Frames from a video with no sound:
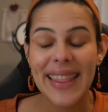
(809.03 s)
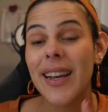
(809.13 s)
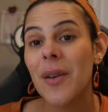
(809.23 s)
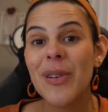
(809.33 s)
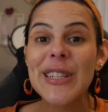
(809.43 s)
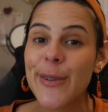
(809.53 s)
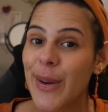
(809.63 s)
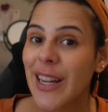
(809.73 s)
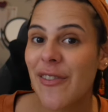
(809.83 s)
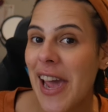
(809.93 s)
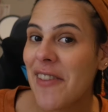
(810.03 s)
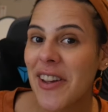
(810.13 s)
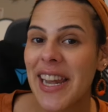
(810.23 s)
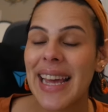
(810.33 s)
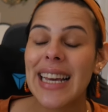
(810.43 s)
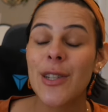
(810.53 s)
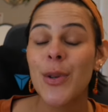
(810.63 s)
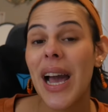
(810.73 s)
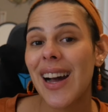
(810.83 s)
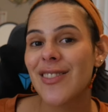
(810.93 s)
The company's Creative Haven, and I do
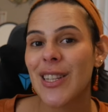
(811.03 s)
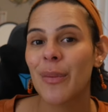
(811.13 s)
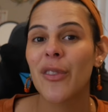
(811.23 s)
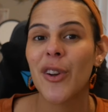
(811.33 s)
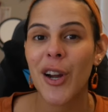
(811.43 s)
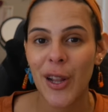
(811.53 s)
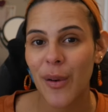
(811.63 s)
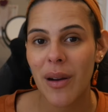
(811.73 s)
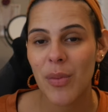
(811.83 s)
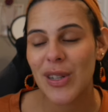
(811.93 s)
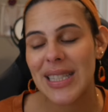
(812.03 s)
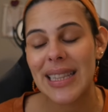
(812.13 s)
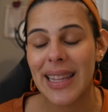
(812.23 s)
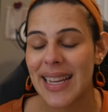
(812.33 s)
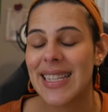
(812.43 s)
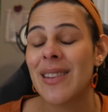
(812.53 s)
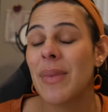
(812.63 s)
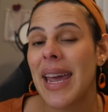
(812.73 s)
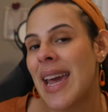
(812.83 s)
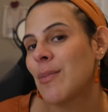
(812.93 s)
have some of their coloring books linked in
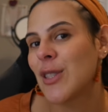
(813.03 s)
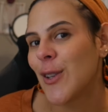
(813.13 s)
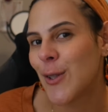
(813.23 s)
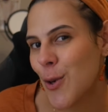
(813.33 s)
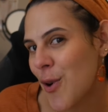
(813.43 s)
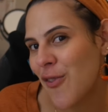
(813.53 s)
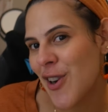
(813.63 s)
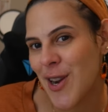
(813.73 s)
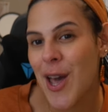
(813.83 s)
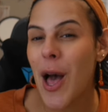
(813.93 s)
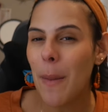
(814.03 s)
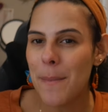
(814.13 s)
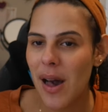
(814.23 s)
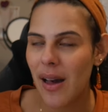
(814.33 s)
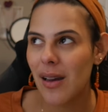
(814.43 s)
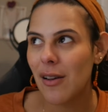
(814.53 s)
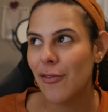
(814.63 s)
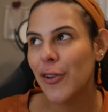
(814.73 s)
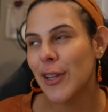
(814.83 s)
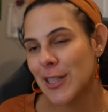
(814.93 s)
my Amazon storefront, but
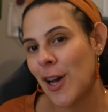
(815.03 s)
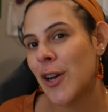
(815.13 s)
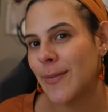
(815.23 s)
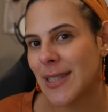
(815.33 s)
for this autumn